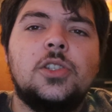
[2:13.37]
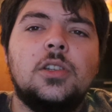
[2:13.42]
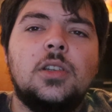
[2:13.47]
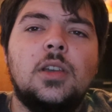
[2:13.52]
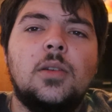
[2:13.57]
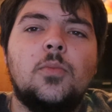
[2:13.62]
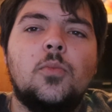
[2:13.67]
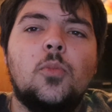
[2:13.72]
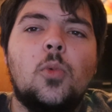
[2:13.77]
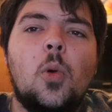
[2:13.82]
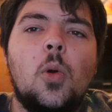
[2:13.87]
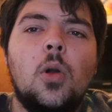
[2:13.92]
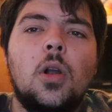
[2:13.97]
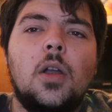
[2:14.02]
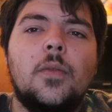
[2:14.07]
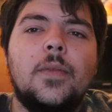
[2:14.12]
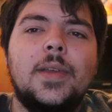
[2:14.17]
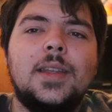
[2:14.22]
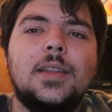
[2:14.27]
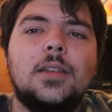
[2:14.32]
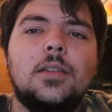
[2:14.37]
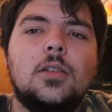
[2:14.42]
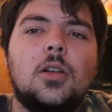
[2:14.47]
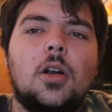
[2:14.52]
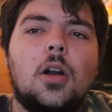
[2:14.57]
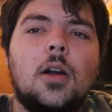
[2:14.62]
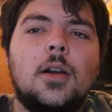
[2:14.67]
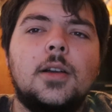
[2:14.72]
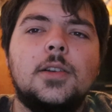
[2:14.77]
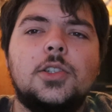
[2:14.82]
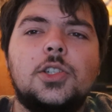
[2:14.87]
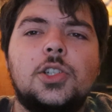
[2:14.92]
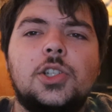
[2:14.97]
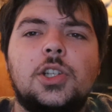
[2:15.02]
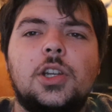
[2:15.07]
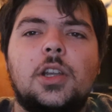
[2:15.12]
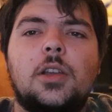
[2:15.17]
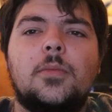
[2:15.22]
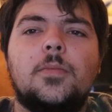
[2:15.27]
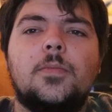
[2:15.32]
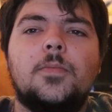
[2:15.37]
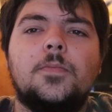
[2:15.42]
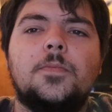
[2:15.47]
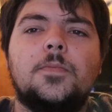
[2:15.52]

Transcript: to give more of an arch shape.